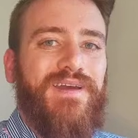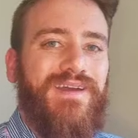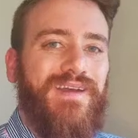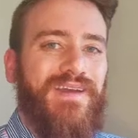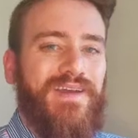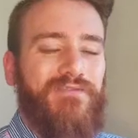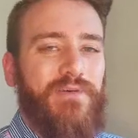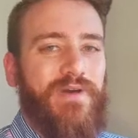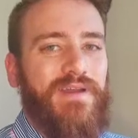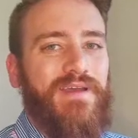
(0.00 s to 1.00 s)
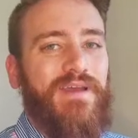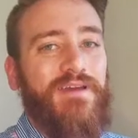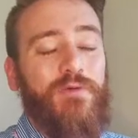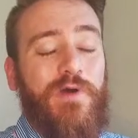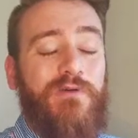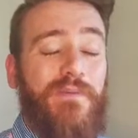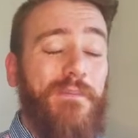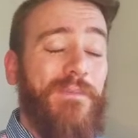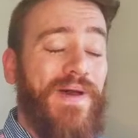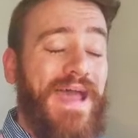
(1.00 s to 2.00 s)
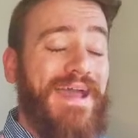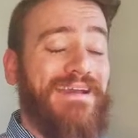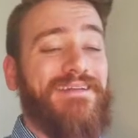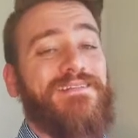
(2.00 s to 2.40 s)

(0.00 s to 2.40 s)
Hey everybody, and welcome back.